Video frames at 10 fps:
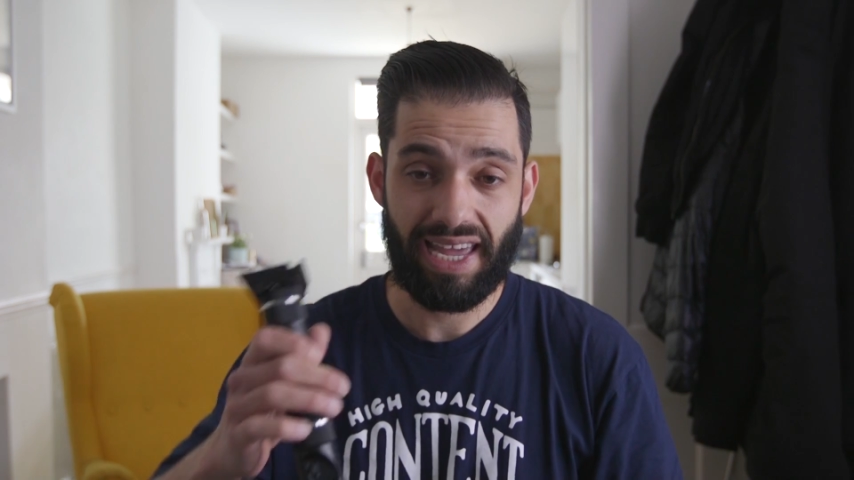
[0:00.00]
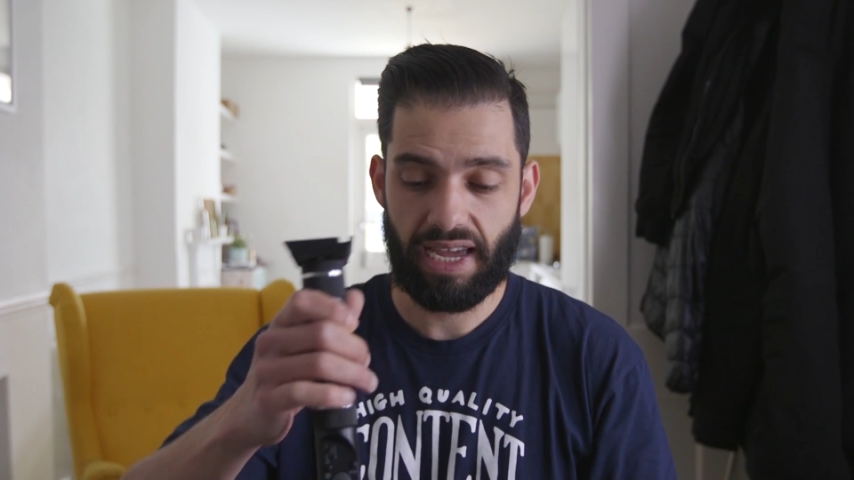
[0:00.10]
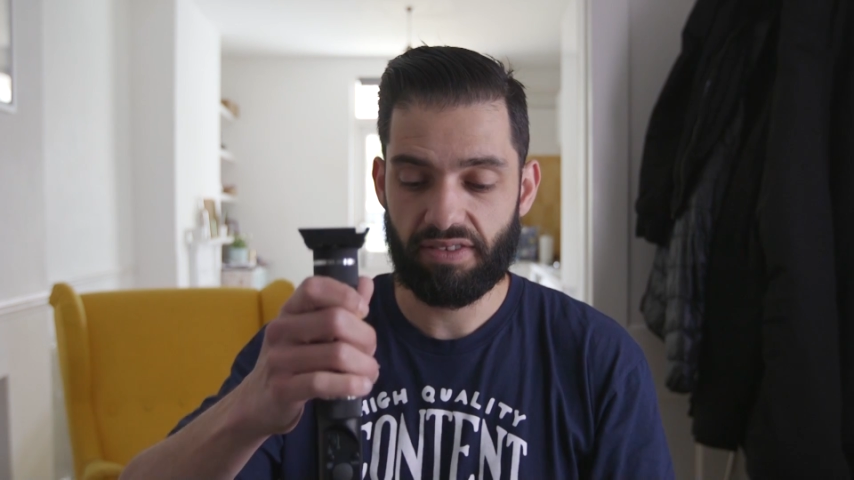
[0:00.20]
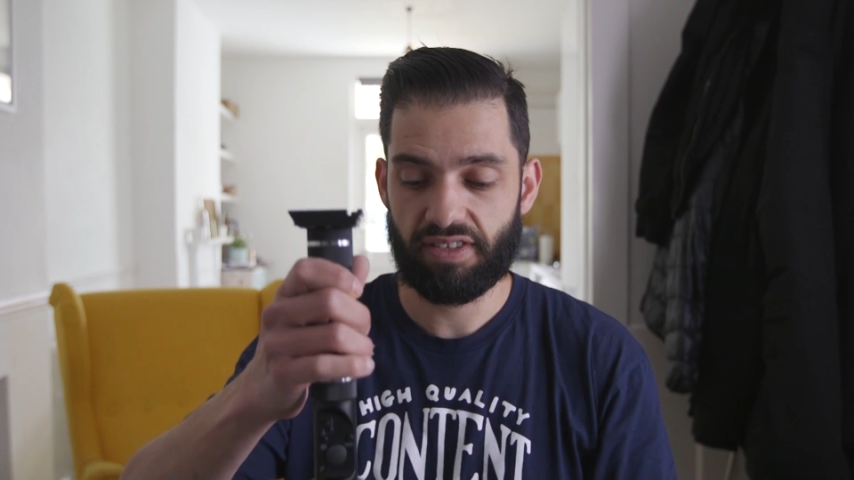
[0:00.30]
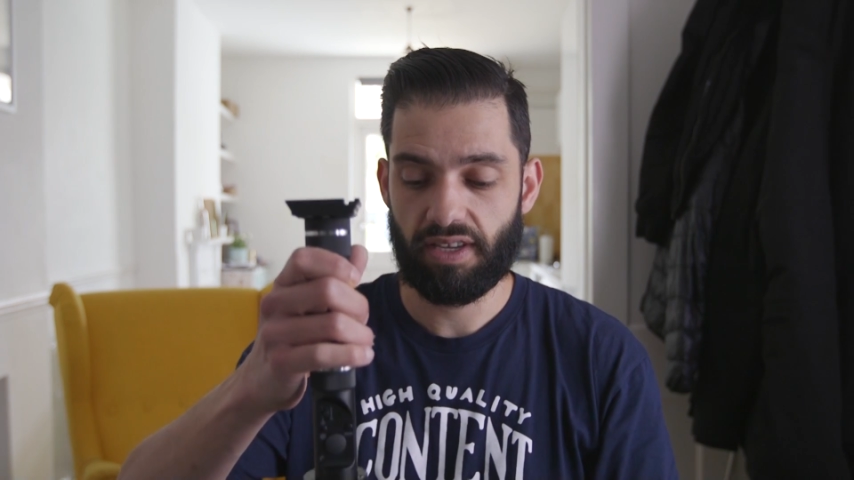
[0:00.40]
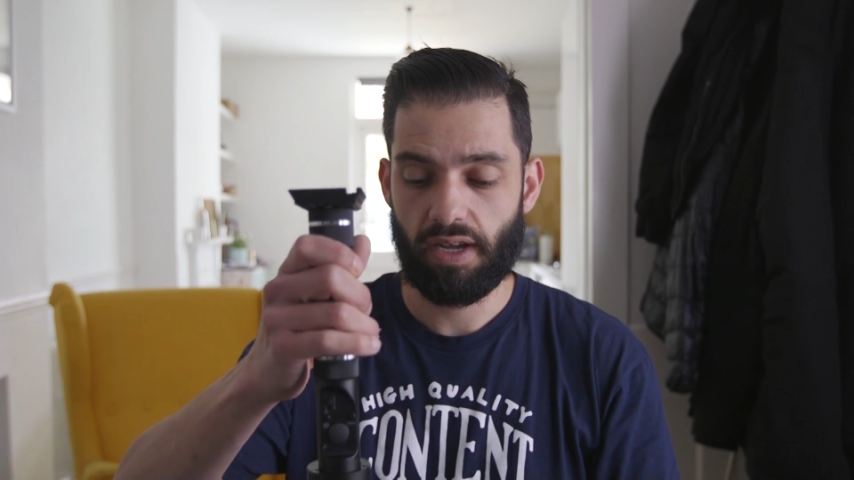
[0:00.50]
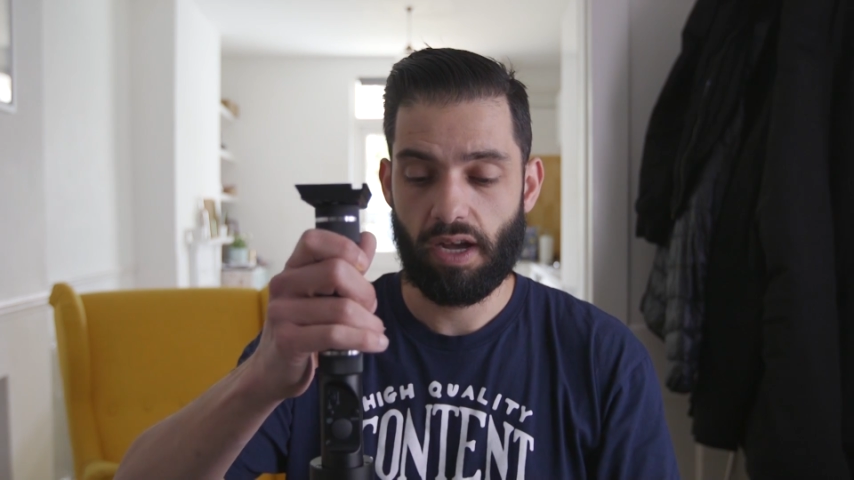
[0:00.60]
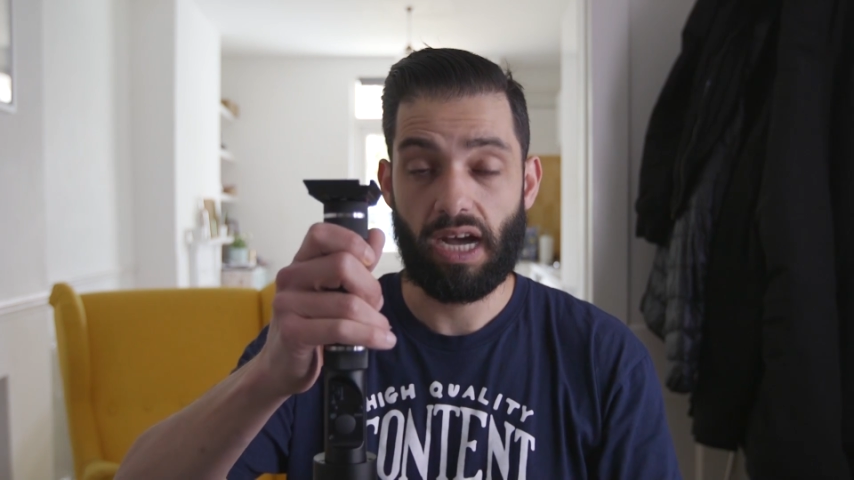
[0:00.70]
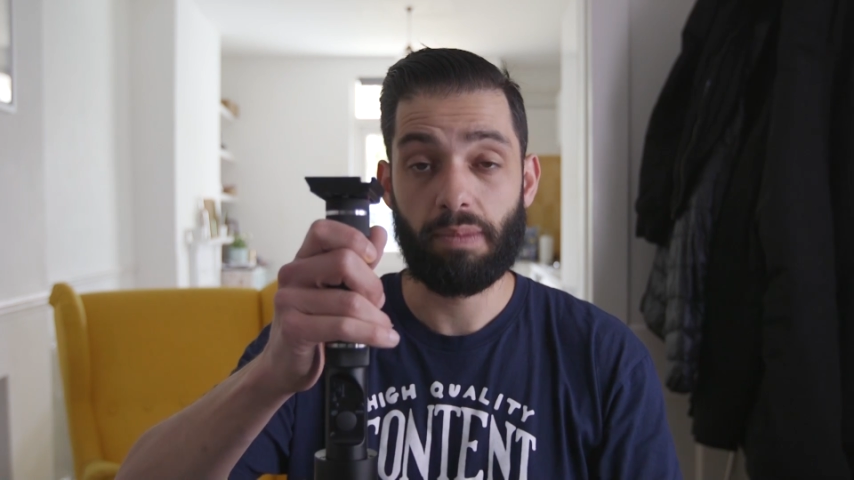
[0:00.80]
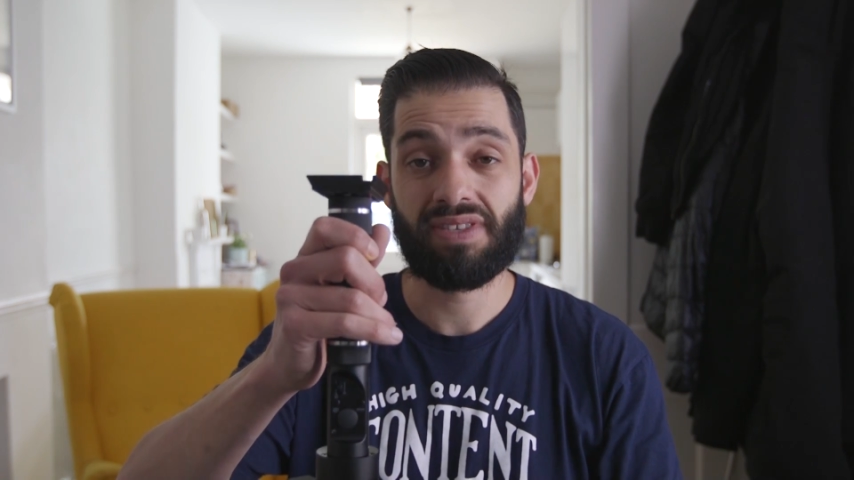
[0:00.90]
is
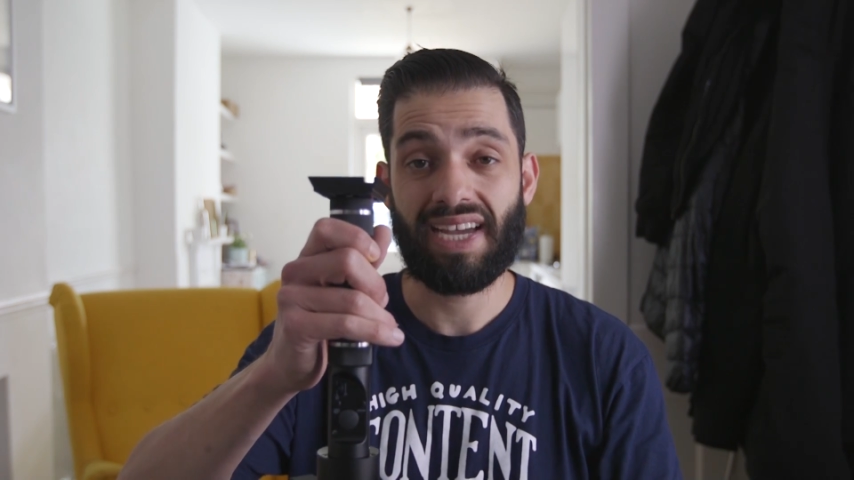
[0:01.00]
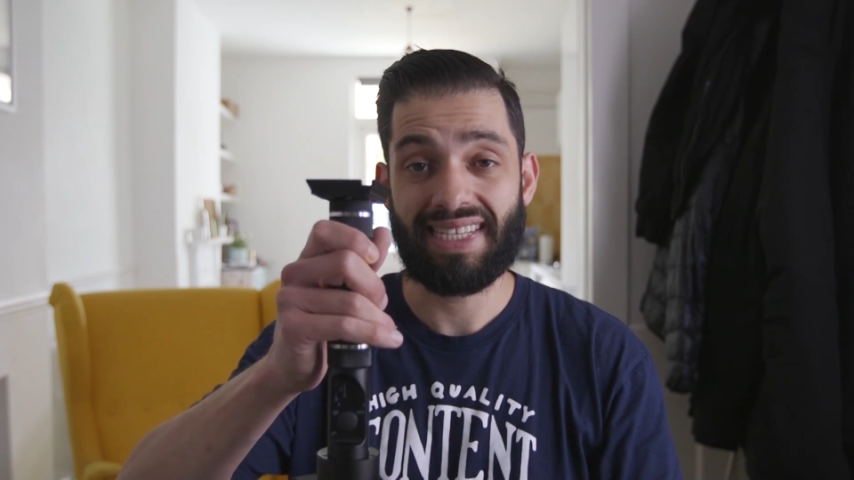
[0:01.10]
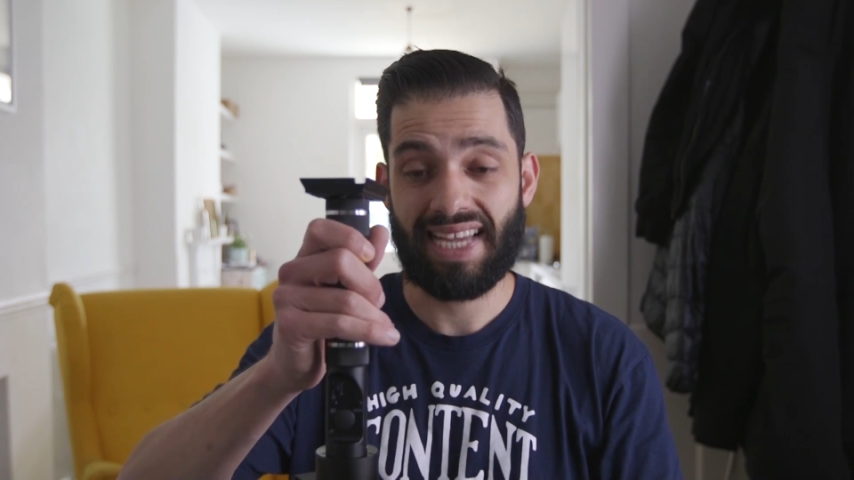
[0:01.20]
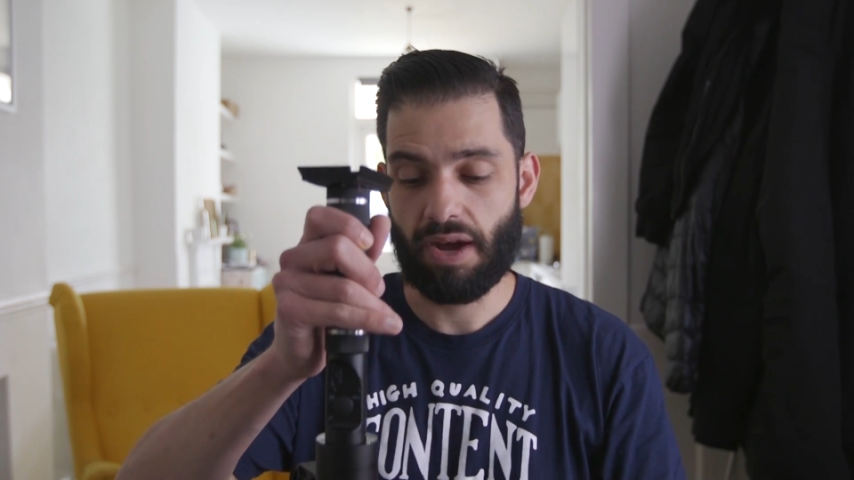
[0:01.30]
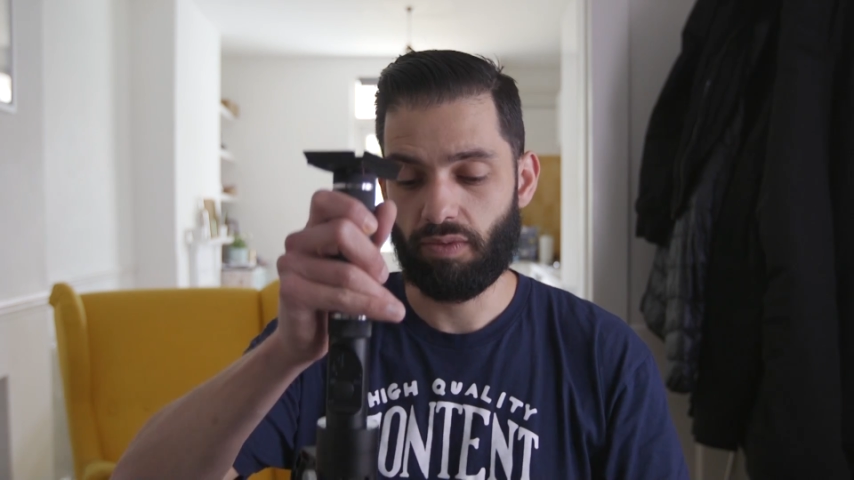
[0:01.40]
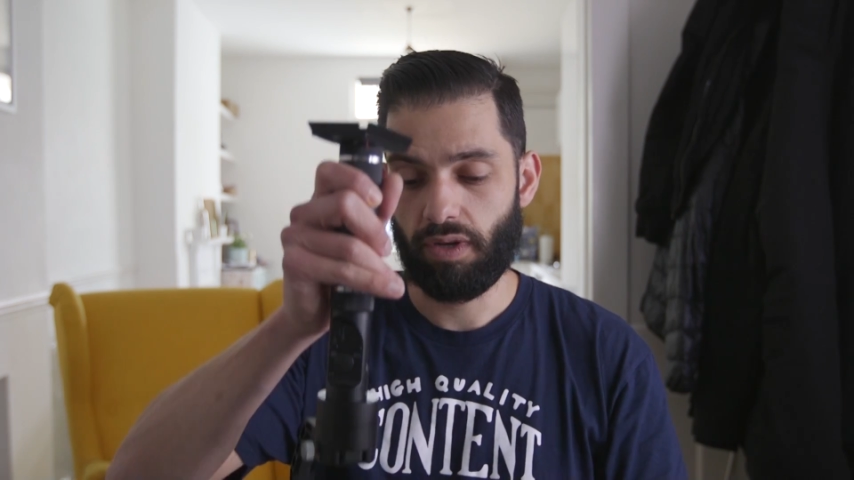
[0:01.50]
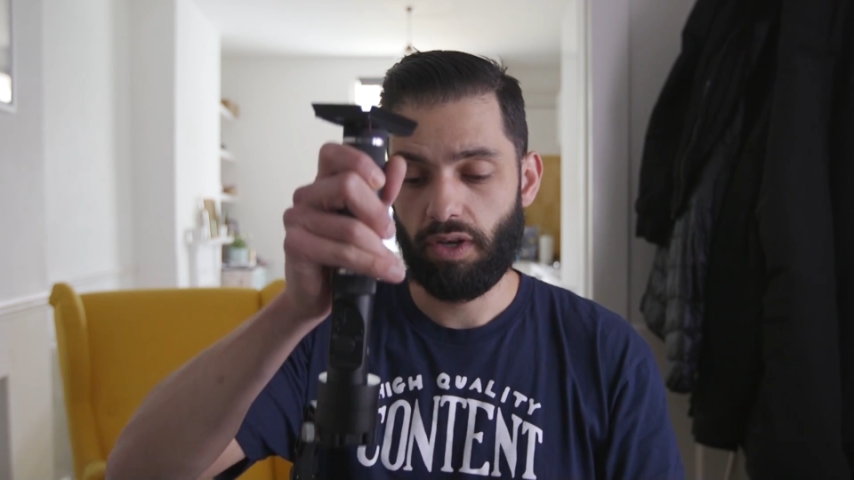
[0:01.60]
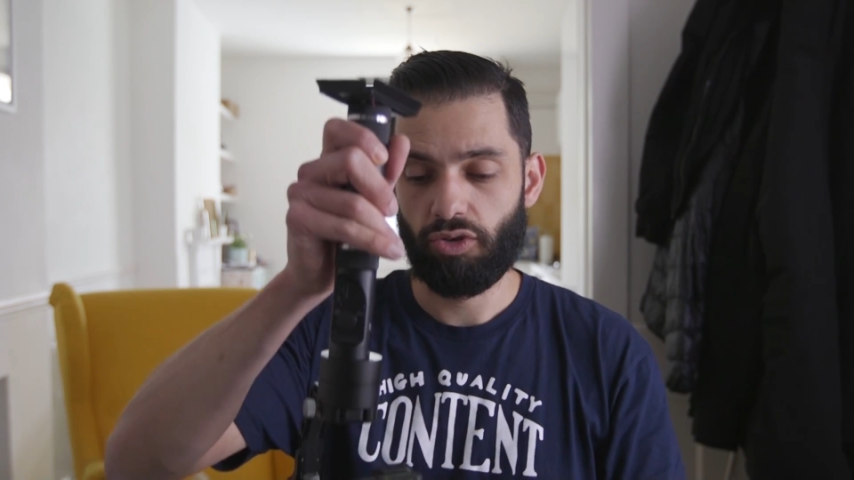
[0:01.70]
upside down.